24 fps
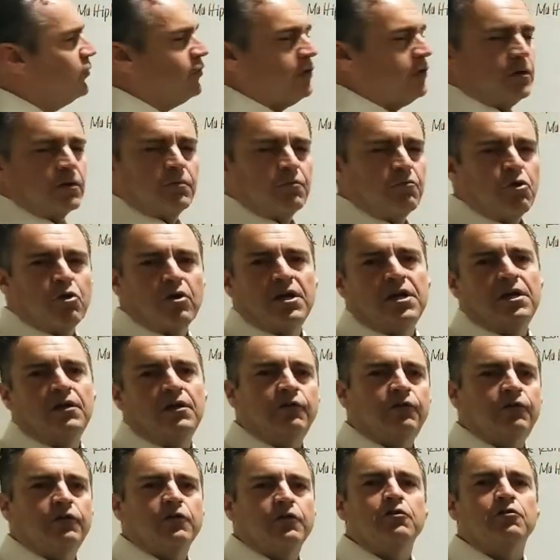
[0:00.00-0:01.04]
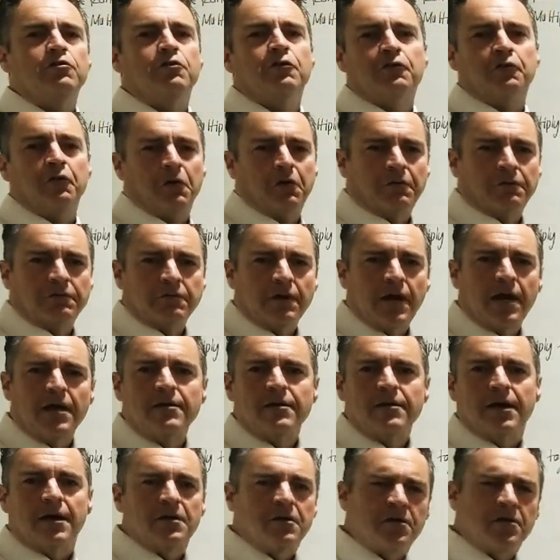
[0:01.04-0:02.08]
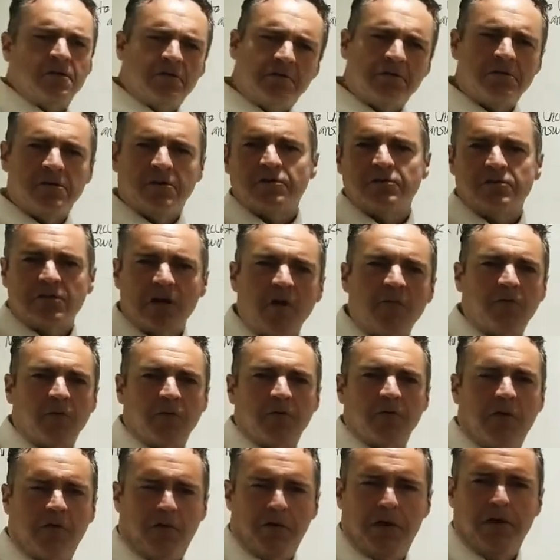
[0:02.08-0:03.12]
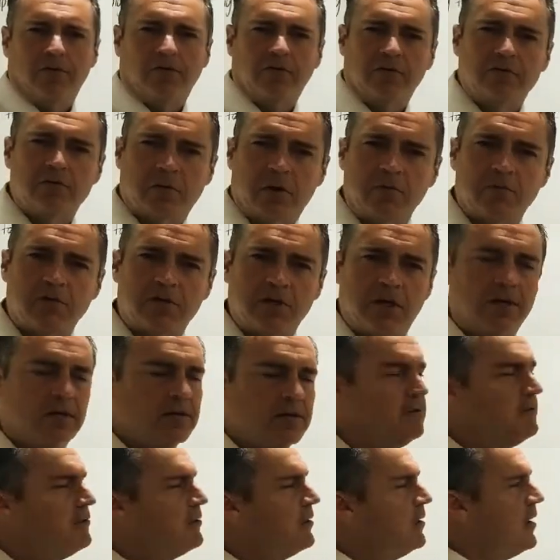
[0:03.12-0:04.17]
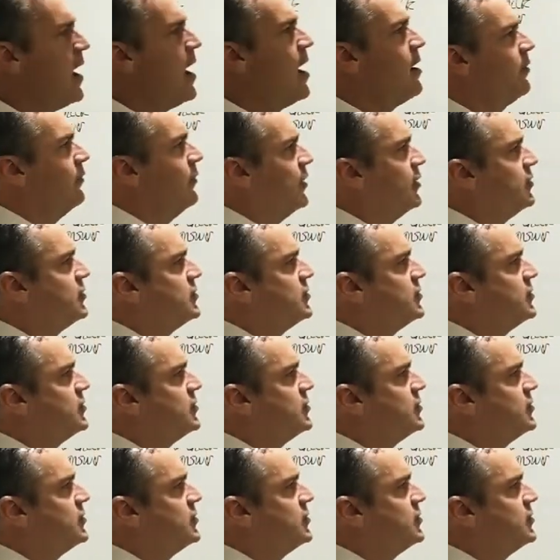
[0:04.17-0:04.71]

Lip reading: more hints than you deserve, right? You're tougher than this, is what I'm saying. You can handle this.